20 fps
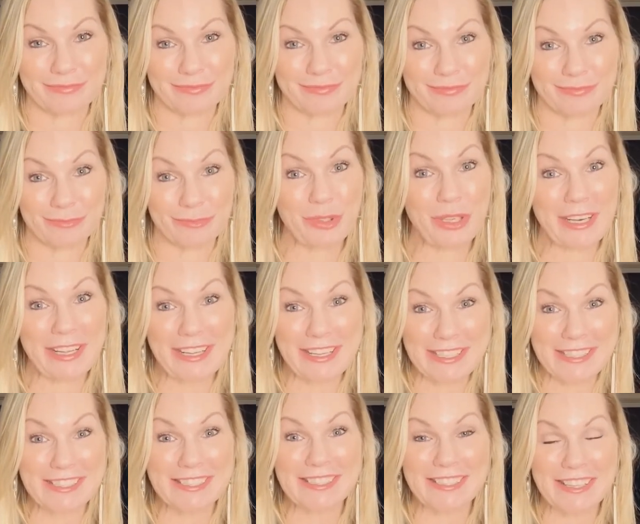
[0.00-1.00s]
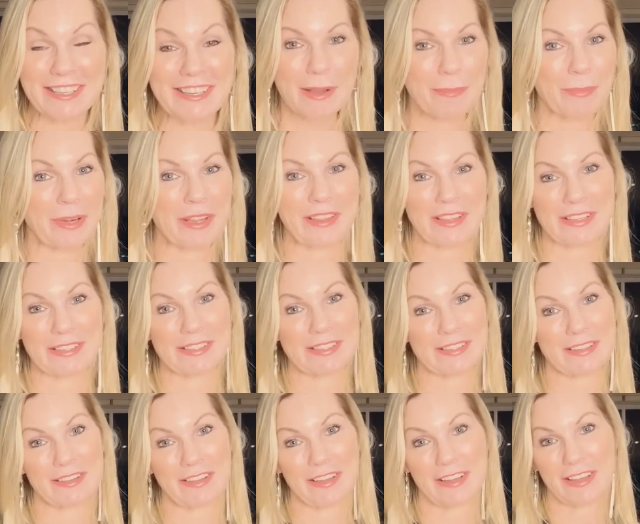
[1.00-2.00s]
really consider somebody
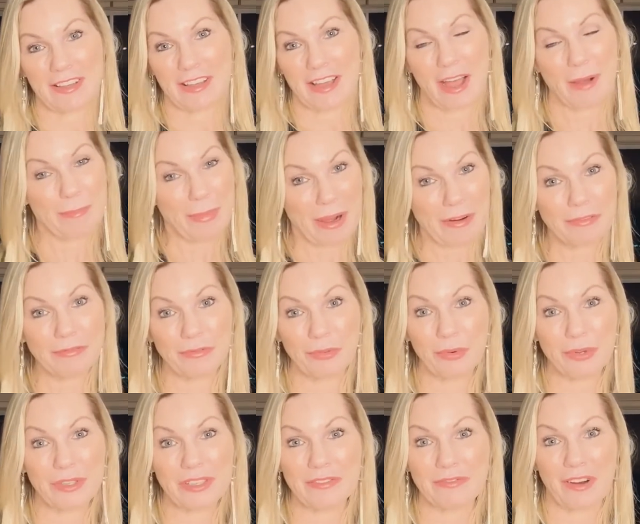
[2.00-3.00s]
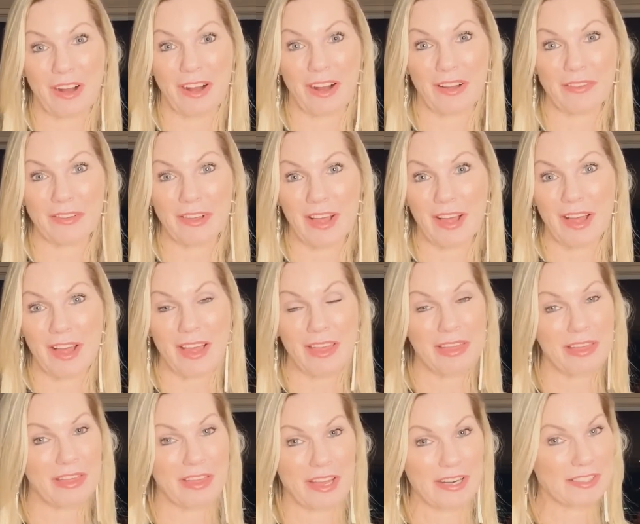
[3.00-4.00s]
that's above 45
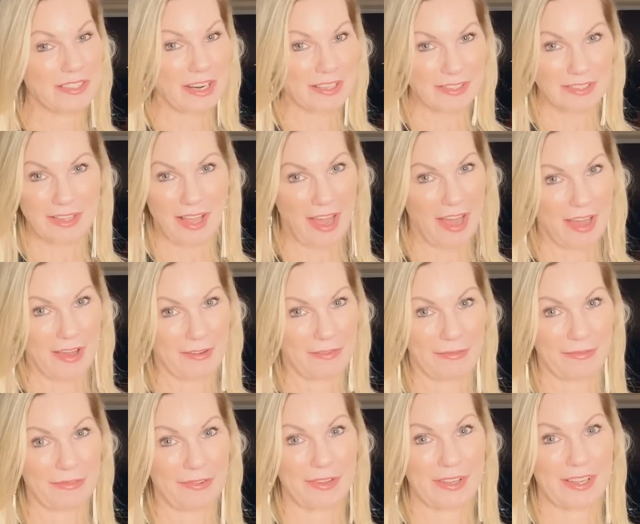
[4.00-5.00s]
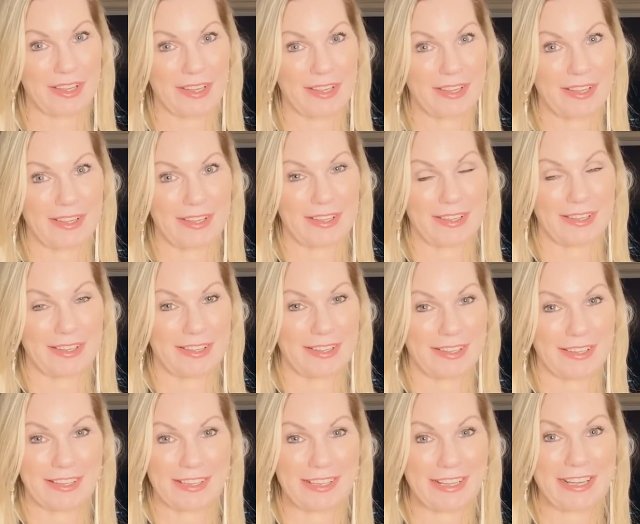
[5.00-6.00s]
that doesn't have
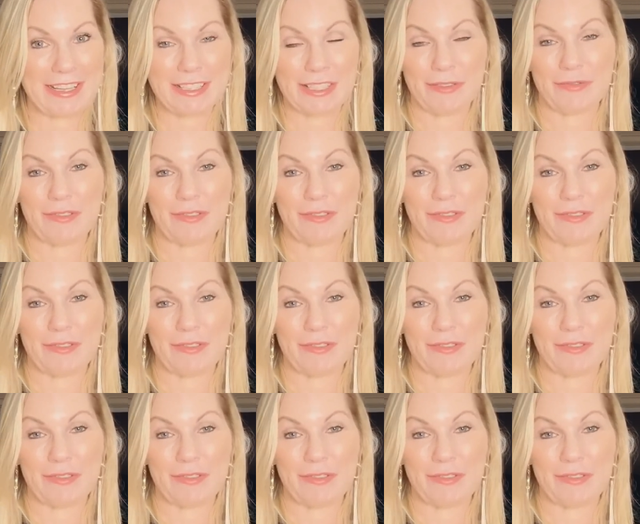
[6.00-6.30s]
kids of his